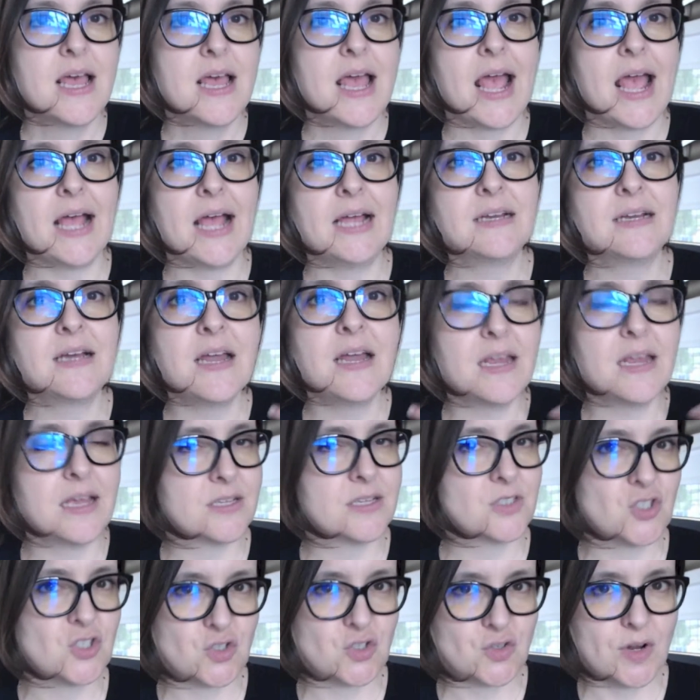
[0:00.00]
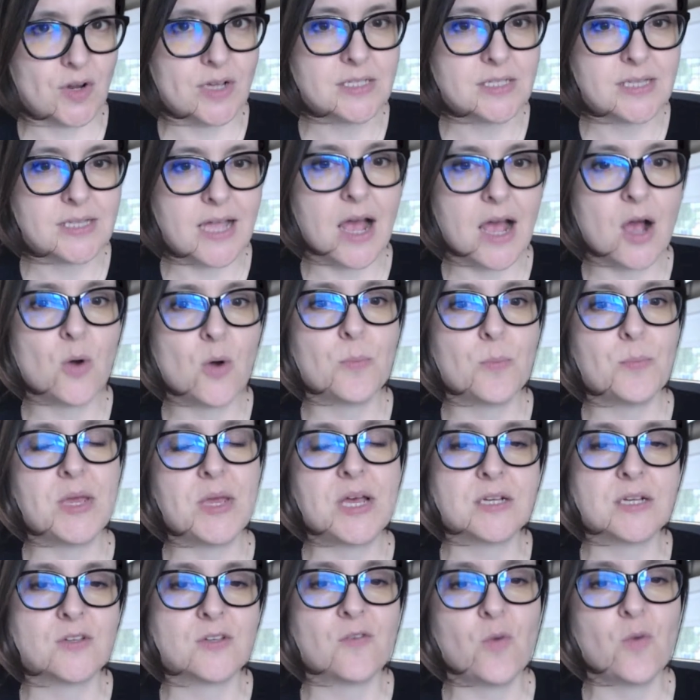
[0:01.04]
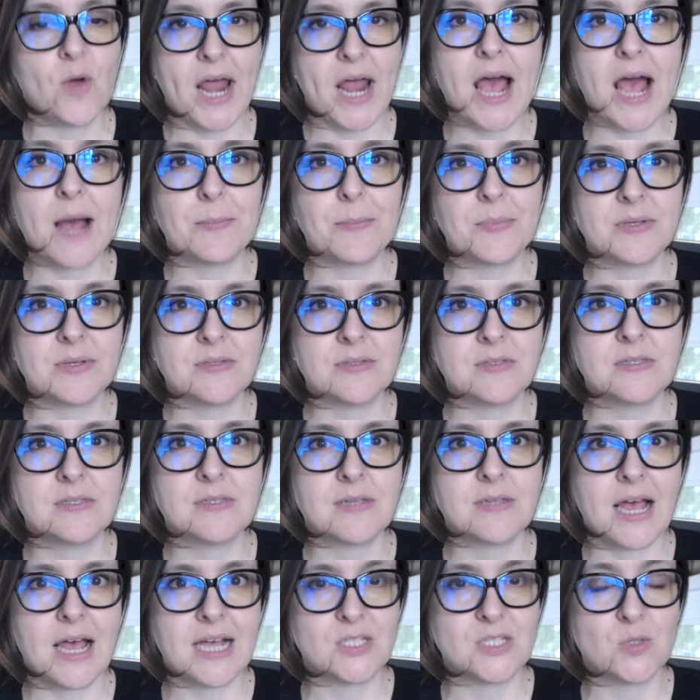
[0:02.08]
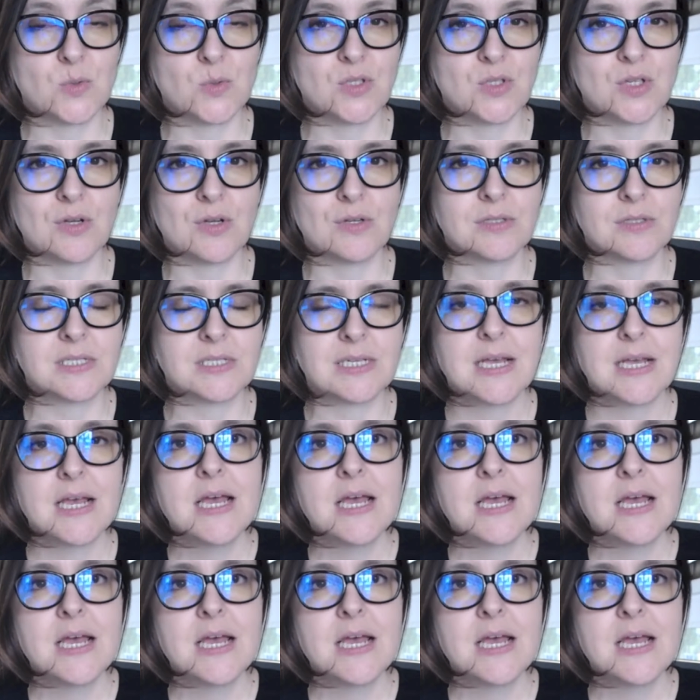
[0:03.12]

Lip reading: and kind of get stressed out because of what happens as a result.